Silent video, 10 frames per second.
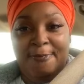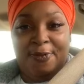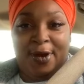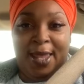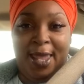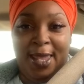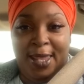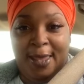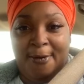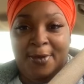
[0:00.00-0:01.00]

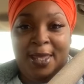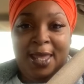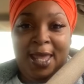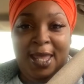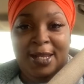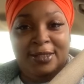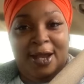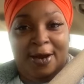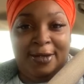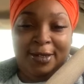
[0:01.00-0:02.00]
Abraham. Hey,
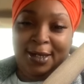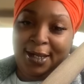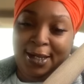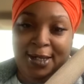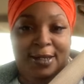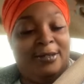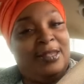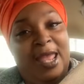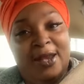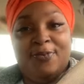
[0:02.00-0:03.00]

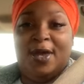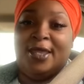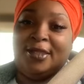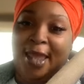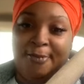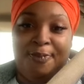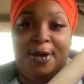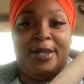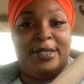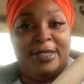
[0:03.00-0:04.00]
Darlene. That way, that
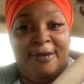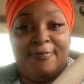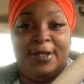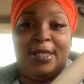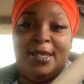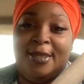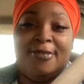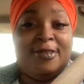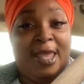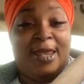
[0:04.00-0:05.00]
part, and definitely
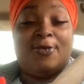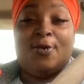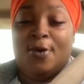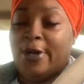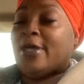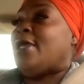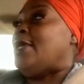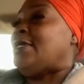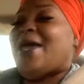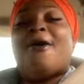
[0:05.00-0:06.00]
in that order.
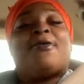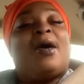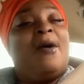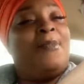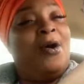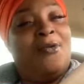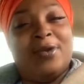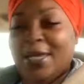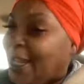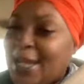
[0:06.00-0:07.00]
Y'all come on
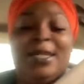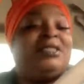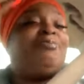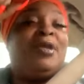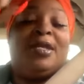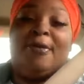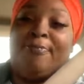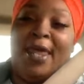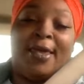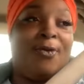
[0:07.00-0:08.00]
in. It's bigger
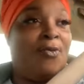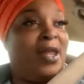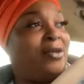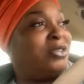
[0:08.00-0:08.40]
than black and white.